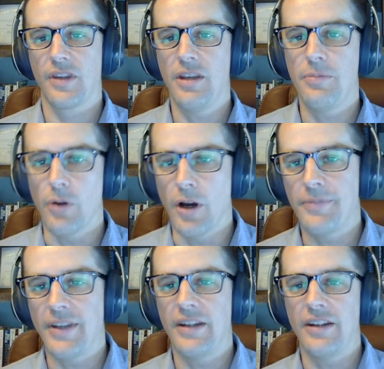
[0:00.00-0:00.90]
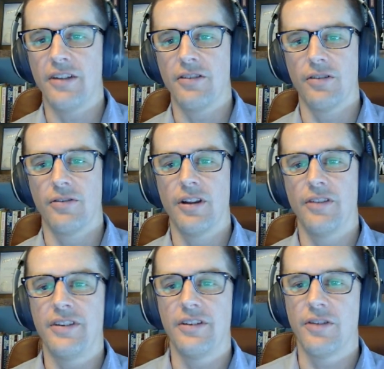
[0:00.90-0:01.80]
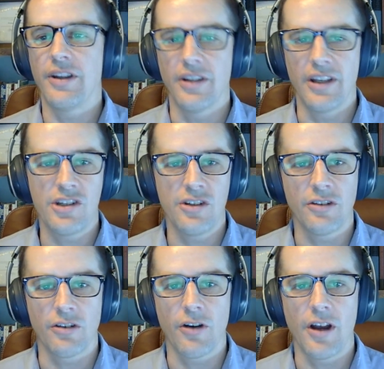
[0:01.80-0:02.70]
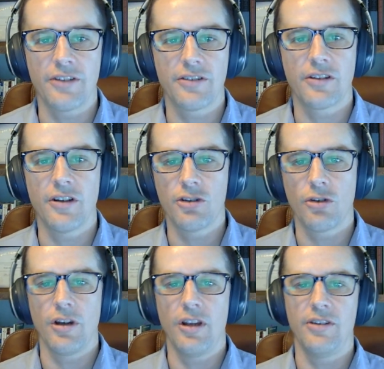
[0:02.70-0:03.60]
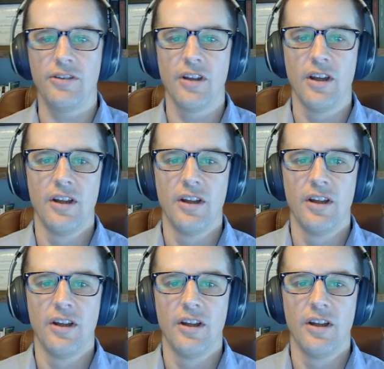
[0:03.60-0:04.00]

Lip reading: keep you updated on relevant regulations across countries